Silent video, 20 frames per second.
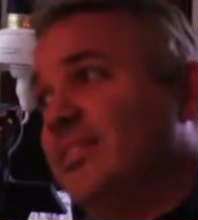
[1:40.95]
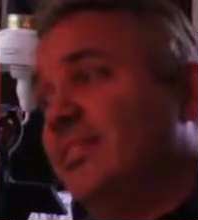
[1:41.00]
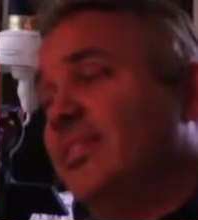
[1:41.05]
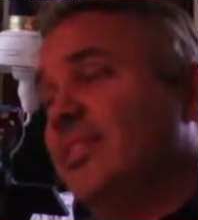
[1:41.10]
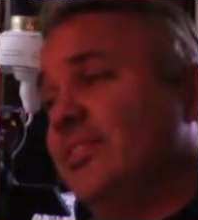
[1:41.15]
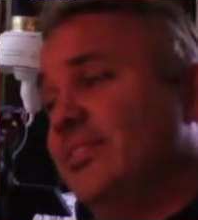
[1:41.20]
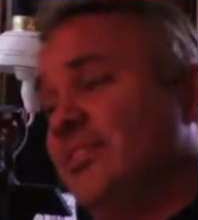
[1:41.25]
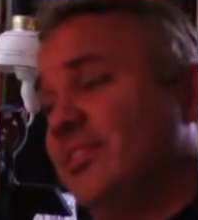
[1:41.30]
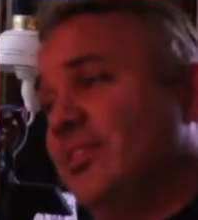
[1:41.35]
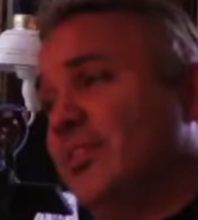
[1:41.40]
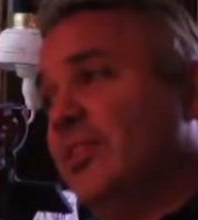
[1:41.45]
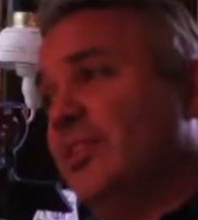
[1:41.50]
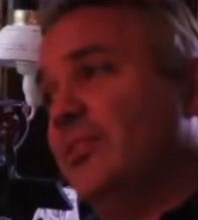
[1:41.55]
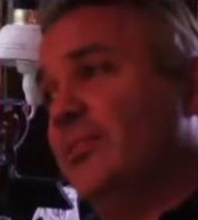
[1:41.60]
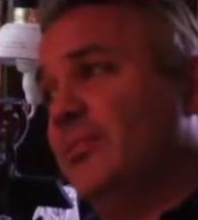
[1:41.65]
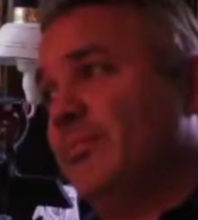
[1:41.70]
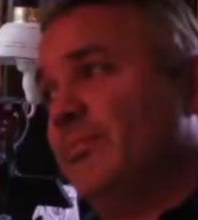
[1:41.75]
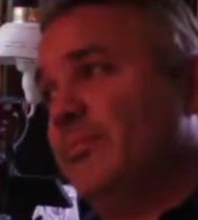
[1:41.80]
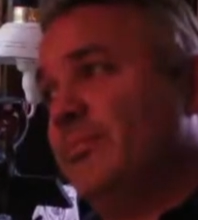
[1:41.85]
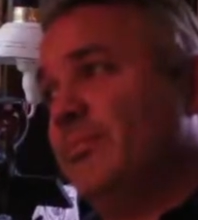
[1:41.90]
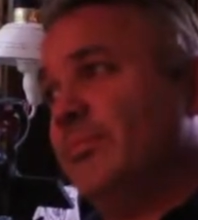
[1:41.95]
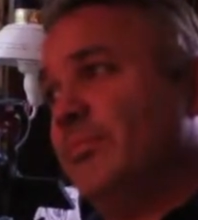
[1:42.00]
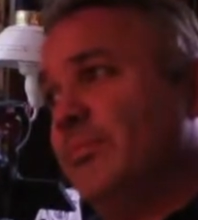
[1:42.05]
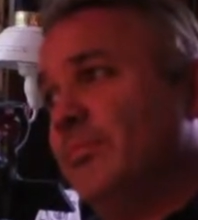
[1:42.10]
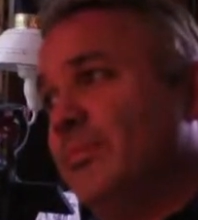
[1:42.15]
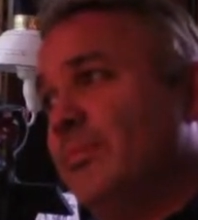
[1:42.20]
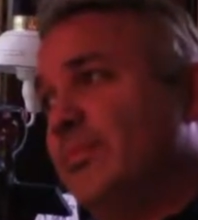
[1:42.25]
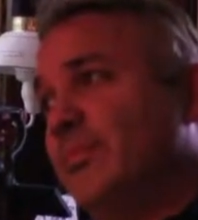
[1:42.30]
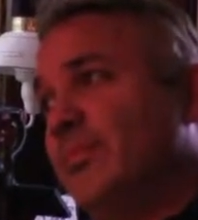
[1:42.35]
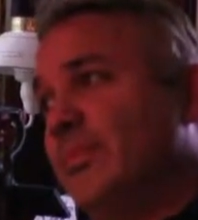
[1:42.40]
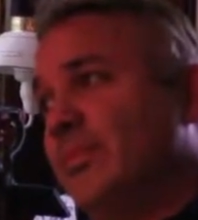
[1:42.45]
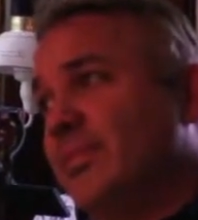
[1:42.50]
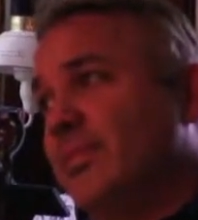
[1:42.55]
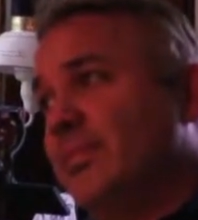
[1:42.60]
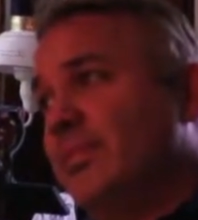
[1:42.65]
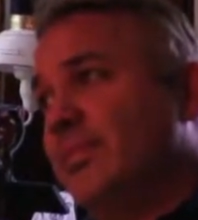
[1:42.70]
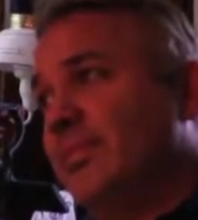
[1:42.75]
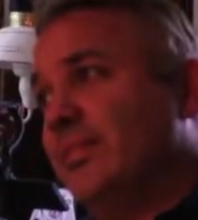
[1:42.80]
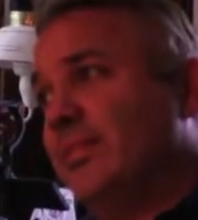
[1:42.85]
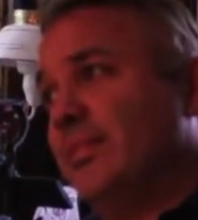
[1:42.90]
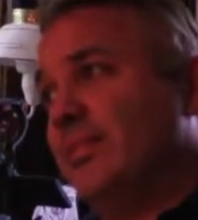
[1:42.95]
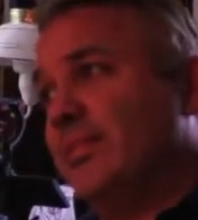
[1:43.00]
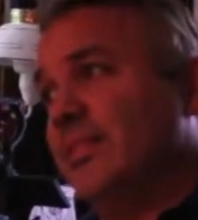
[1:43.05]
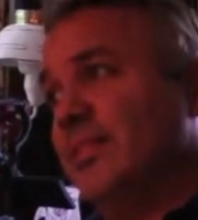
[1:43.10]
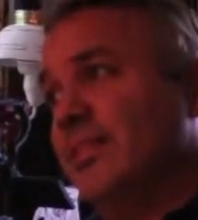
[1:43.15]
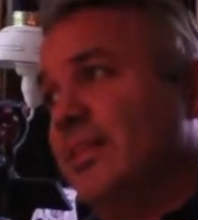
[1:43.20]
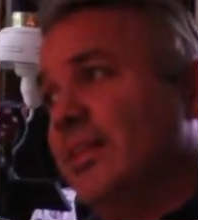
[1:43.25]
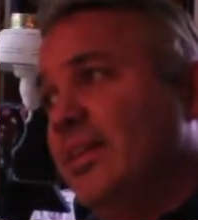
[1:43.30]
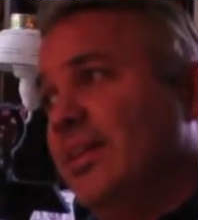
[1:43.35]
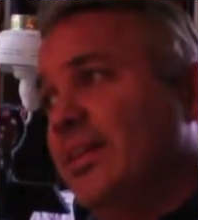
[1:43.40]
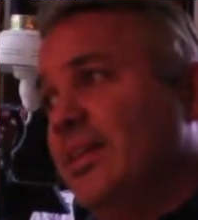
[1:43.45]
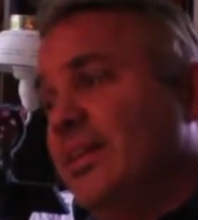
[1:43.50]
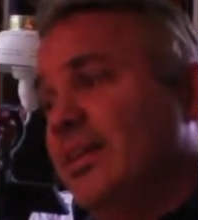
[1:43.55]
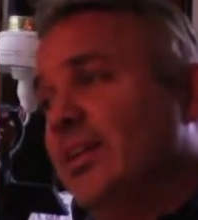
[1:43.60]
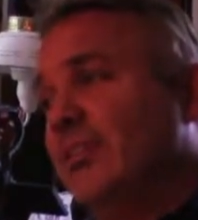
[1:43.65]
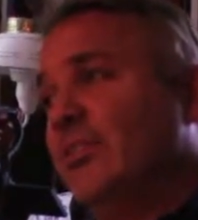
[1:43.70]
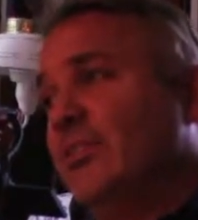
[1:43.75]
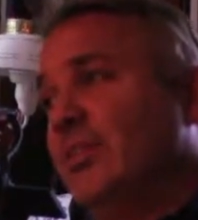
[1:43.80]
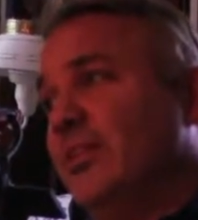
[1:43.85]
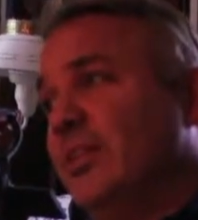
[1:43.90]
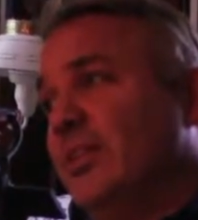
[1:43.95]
It's. Uh, I wouldn't doubt that at all. It's